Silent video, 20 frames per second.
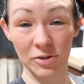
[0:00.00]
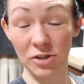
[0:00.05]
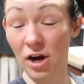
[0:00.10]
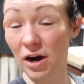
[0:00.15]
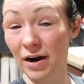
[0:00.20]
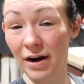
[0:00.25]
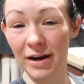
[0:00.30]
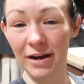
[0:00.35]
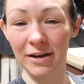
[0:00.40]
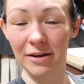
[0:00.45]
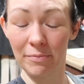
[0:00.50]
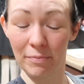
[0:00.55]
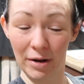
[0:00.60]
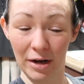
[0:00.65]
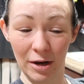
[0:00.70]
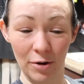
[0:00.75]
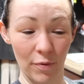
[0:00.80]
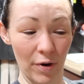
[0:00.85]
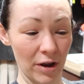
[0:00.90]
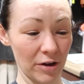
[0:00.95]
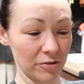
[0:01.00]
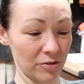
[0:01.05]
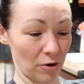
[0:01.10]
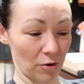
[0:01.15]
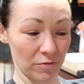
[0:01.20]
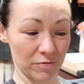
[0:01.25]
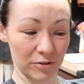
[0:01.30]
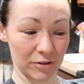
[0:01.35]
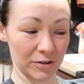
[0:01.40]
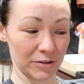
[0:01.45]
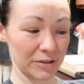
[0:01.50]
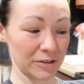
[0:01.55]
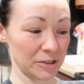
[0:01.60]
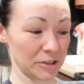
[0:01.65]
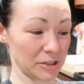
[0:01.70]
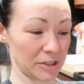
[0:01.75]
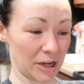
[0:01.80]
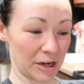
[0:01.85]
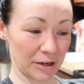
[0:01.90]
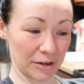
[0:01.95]
Sorry, mini rant over, it
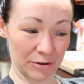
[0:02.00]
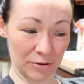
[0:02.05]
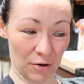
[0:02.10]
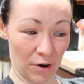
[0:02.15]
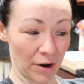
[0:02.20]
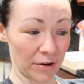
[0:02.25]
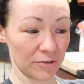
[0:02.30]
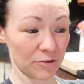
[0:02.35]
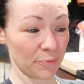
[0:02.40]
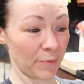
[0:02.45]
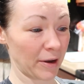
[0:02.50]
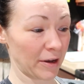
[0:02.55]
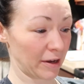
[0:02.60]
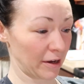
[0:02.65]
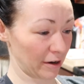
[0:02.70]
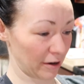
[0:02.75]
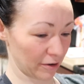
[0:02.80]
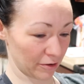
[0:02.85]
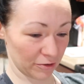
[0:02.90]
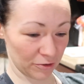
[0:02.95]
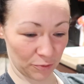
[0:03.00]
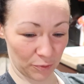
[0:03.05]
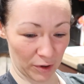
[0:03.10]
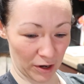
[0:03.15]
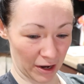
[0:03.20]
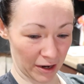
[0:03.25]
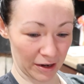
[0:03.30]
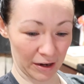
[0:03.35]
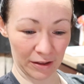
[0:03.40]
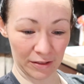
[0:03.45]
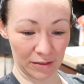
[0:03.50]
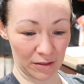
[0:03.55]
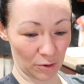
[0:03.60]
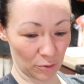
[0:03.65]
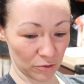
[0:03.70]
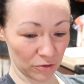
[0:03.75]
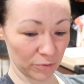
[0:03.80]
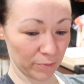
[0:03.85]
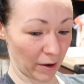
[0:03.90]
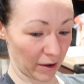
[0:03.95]
just kind of grinds my gears when I get
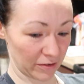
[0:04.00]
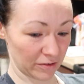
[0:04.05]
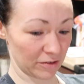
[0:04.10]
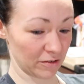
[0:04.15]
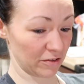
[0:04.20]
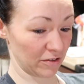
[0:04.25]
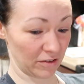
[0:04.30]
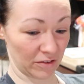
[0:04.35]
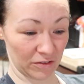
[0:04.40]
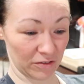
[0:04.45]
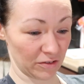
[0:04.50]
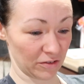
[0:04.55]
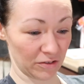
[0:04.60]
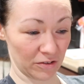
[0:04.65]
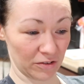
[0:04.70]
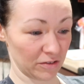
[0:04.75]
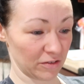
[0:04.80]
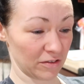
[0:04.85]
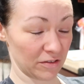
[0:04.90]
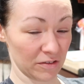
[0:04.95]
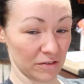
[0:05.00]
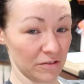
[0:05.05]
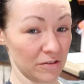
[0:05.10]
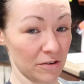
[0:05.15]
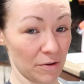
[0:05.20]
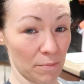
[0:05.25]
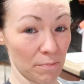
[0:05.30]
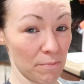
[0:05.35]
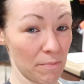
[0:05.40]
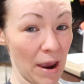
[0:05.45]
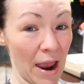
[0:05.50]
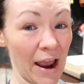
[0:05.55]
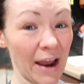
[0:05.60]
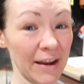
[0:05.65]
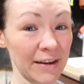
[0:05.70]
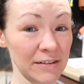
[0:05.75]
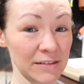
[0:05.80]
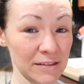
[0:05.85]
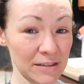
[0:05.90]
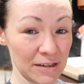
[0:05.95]
those messages just
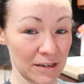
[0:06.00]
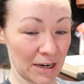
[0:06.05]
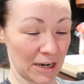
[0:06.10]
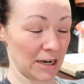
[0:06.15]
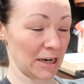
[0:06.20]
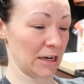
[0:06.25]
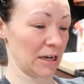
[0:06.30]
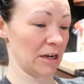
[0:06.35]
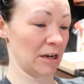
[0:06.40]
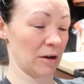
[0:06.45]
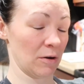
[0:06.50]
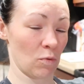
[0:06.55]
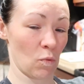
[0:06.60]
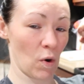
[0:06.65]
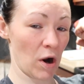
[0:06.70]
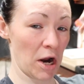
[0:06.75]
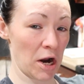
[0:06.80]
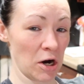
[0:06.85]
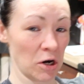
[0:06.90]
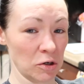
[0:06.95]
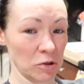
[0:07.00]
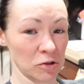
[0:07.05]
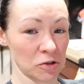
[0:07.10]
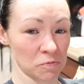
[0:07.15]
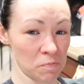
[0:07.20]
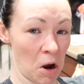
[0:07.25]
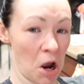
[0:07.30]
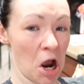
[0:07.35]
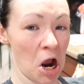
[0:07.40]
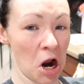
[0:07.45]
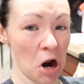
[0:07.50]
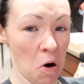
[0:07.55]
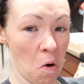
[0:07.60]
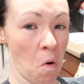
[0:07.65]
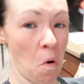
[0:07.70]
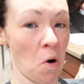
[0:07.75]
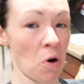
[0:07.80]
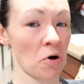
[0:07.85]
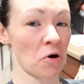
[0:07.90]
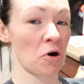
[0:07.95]
demanding, where's my
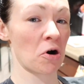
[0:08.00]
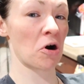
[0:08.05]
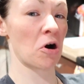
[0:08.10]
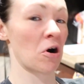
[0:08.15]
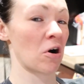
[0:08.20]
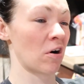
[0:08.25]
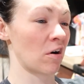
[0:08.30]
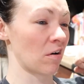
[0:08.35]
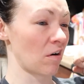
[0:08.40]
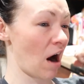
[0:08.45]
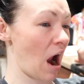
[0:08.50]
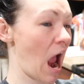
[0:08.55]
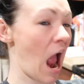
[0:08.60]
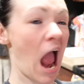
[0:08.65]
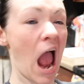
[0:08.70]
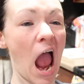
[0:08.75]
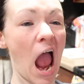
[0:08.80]
order?